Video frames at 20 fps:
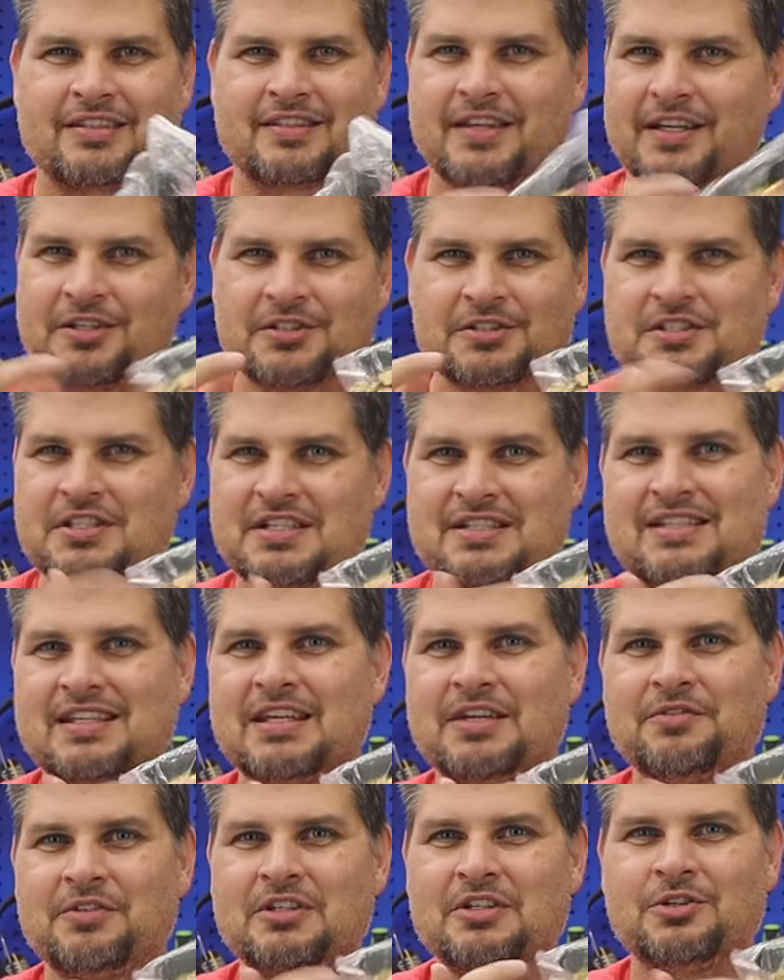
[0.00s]
they're just
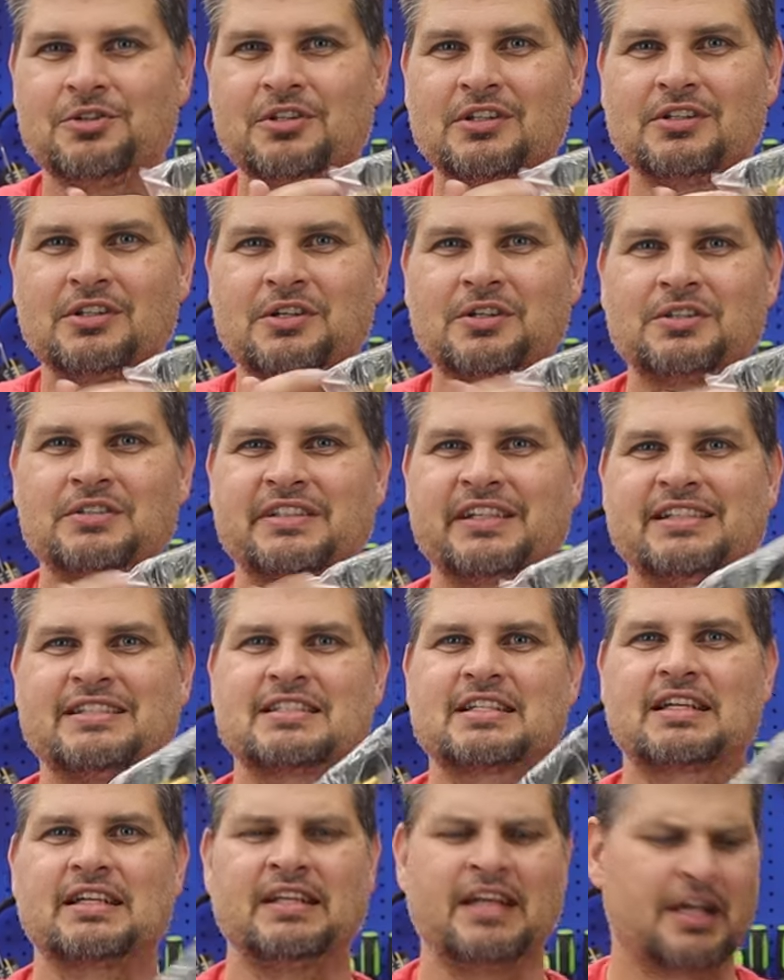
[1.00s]
giving you the little
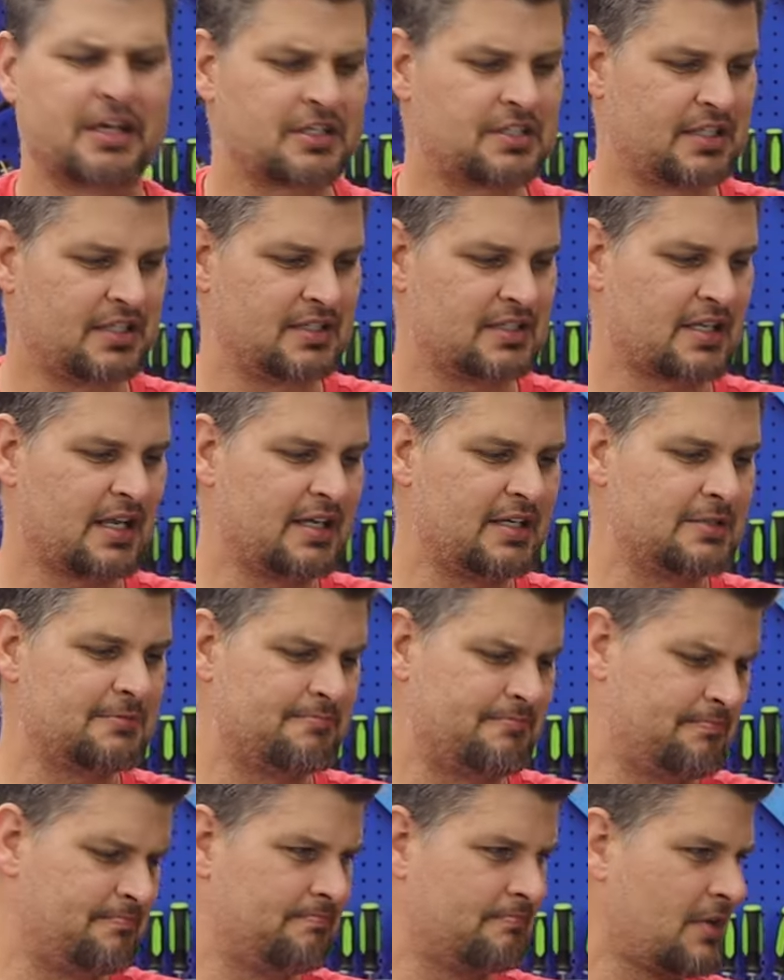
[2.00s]
DINS connections.
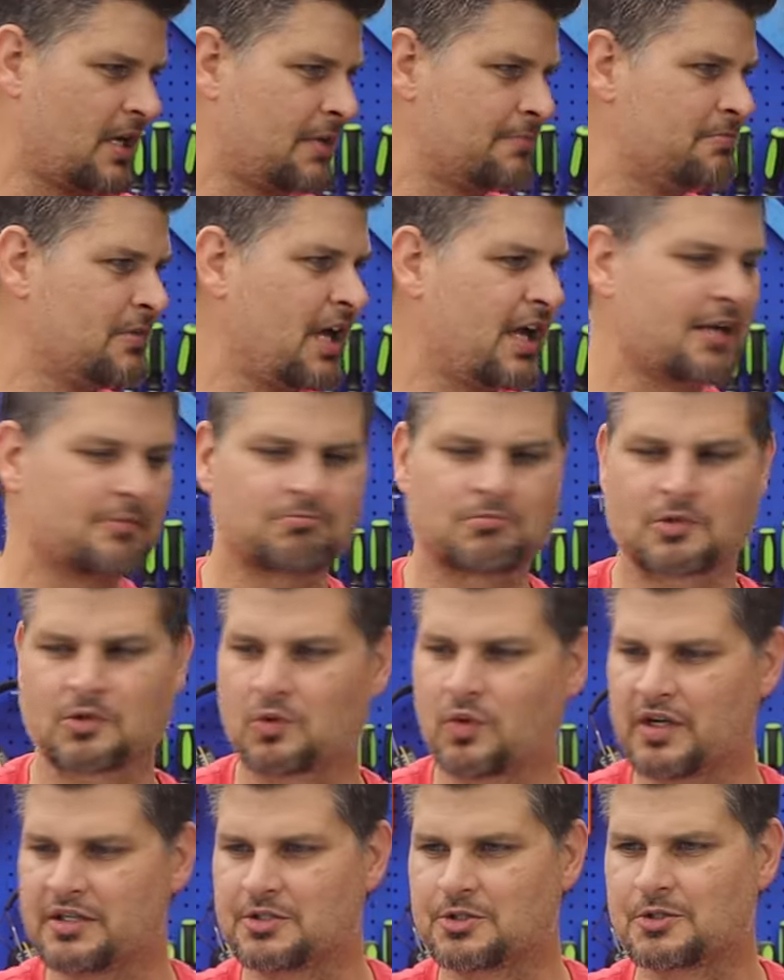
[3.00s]
I'm not
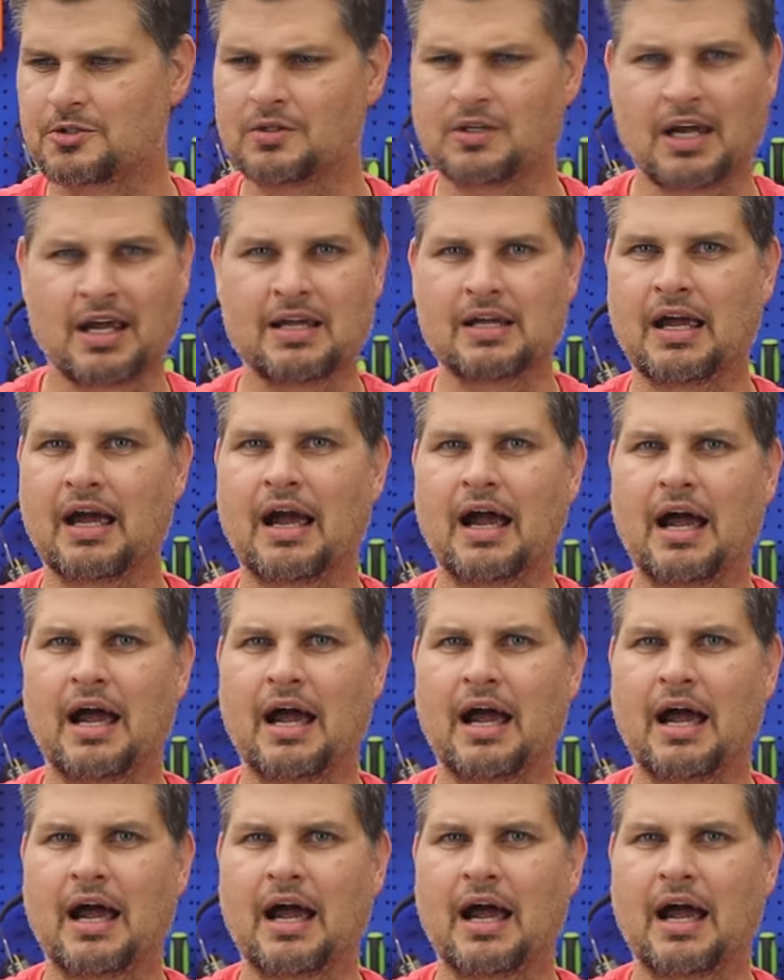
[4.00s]
quite sure.